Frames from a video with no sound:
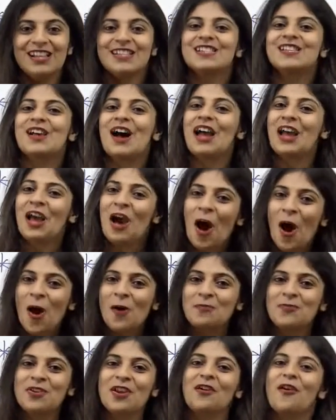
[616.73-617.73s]
So I
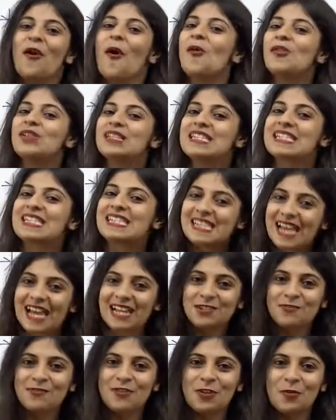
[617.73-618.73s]
hope you're all
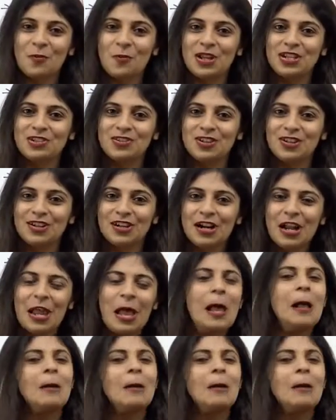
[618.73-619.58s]
set for the winter.